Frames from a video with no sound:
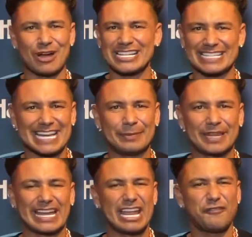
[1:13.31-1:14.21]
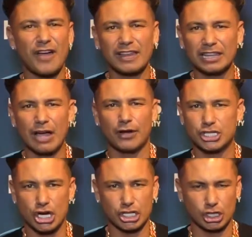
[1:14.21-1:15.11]
Ronnie's the same thing. He fell in love on
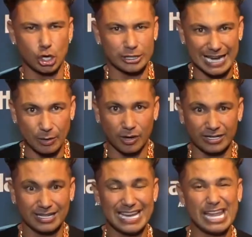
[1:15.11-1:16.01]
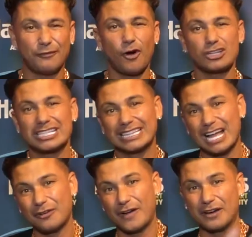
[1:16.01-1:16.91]
Jersey Shore day one. He falls in
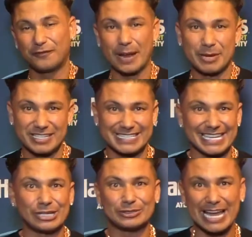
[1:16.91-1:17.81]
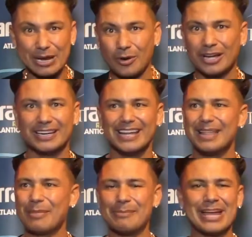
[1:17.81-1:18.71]
love on Famously Single day one.
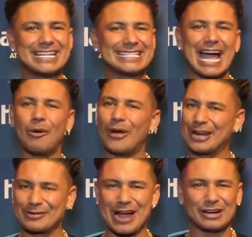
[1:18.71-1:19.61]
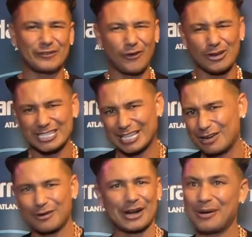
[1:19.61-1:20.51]
My man does not wait around. He falls in
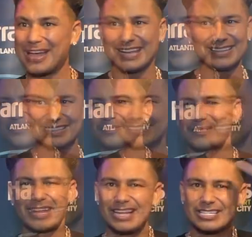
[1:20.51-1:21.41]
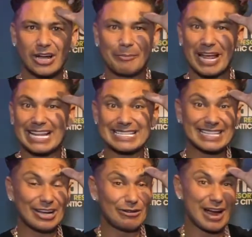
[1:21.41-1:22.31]
love right away. So, man, I just
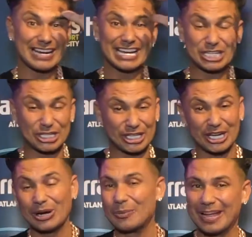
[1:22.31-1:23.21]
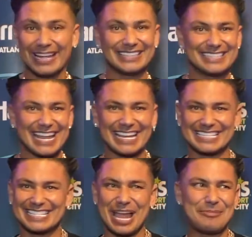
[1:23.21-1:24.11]
tell Ronnie to chill, man. Take a
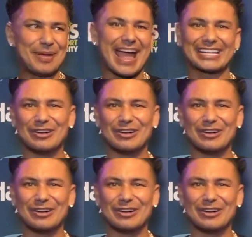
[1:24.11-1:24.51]
step back.